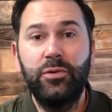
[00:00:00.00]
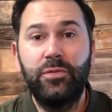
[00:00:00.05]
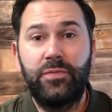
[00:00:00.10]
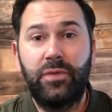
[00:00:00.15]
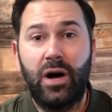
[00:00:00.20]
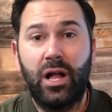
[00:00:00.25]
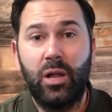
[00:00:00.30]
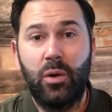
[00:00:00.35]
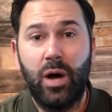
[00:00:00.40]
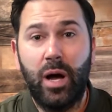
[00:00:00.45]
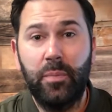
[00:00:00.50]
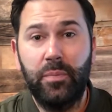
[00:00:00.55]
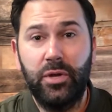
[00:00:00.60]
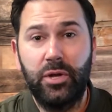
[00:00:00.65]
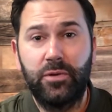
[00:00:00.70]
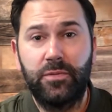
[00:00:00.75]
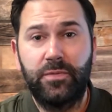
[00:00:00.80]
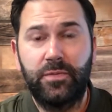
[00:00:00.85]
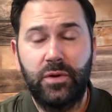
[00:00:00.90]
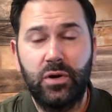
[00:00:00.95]
do you follow up
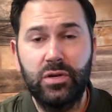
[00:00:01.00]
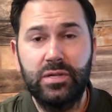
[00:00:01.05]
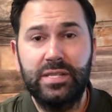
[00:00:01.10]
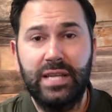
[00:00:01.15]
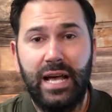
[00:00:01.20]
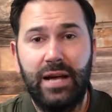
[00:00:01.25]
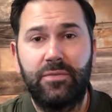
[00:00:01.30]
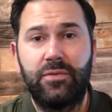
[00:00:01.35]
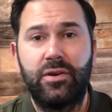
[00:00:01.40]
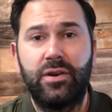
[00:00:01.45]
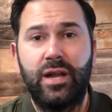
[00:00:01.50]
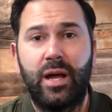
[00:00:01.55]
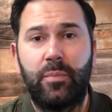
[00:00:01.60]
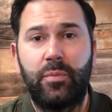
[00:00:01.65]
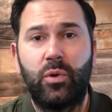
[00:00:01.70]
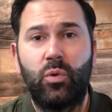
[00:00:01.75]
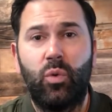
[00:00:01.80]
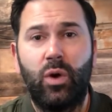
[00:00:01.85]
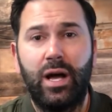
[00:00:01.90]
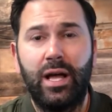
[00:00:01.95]
your first ever
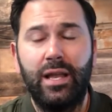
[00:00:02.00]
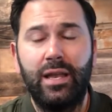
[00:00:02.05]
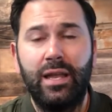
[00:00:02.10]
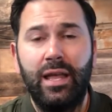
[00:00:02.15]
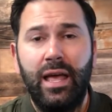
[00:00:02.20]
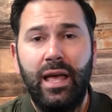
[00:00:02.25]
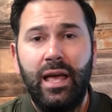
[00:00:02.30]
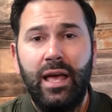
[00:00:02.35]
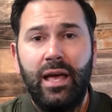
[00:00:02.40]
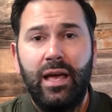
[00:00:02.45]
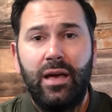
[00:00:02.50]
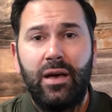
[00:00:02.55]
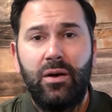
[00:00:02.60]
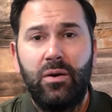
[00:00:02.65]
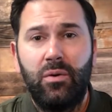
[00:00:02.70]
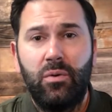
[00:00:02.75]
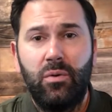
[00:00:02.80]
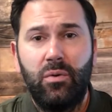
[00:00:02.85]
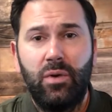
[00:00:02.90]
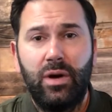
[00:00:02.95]
number one?
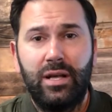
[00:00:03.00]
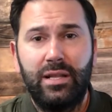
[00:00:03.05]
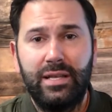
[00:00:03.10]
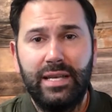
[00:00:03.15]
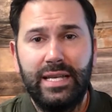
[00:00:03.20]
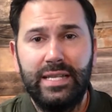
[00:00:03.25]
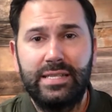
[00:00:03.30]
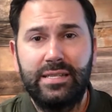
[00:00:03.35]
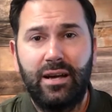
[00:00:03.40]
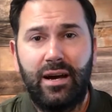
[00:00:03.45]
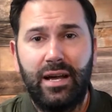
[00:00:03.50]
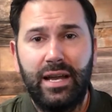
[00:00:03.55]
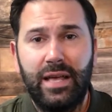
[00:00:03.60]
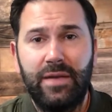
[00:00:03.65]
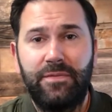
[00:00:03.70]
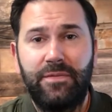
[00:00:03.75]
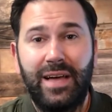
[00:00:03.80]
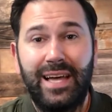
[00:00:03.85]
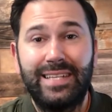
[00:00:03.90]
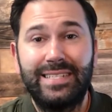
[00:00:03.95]
Well, he's got
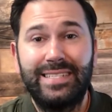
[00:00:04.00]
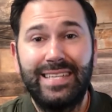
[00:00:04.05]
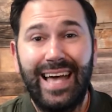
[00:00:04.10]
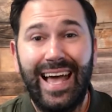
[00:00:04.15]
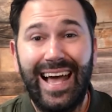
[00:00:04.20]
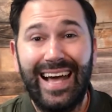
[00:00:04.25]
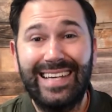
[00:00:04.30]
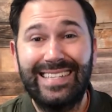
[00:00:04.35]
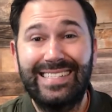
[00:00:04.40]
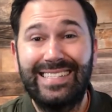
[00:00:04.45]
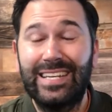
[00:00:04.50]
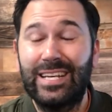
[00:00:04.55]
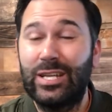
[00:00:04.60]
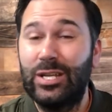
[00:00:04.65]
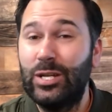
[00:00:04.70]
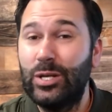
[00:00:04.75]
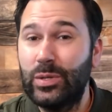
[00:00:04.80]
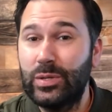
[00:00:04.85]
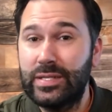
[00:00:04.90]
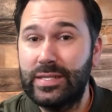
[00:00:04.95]
a
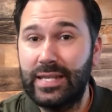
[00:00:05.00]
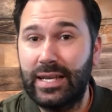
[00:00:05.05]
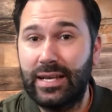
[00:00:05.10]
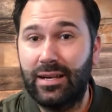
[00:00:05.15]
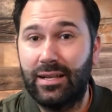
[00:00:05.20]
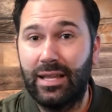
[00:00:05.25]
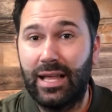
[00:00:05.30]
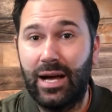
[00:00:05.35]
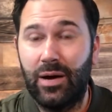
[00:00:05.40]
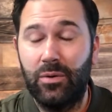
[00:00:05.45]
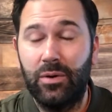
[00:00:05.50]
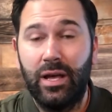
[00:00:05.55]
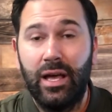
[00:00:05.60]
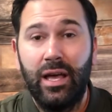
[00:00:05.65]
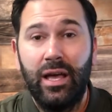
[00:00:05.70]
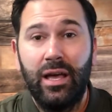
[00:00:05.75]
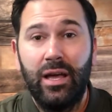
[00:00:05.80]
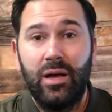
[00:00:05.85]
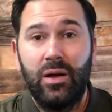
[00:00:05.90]
fantastic new single out